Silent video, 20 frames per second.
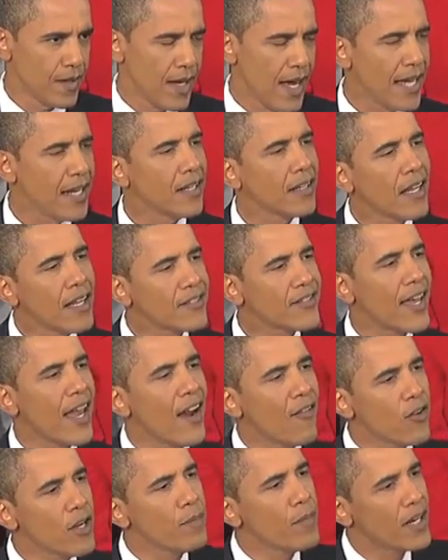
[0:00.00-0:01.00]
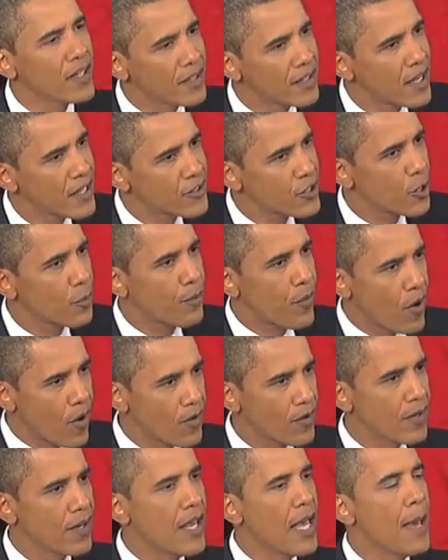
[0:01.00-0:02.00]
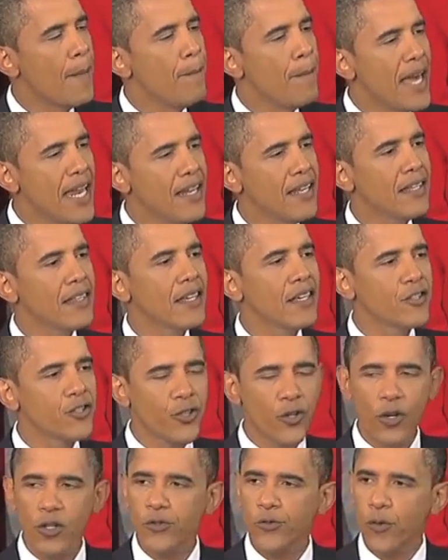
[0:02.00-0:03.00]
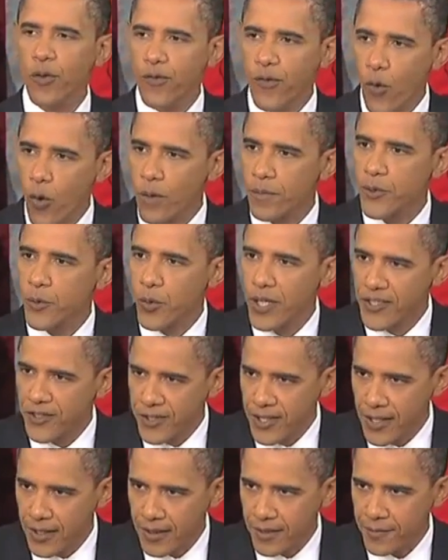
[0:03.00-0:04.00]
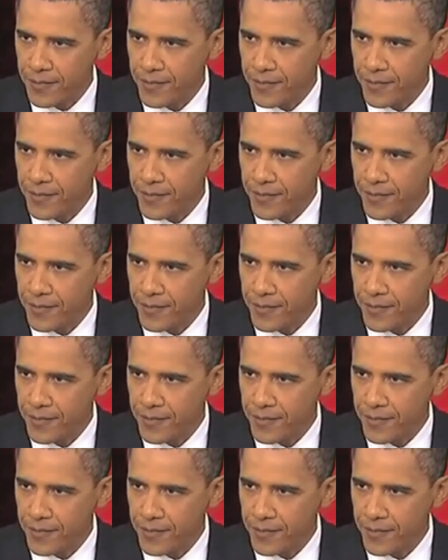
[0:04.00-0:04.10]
And unless everybody does their part, many of the insurance reforms we seek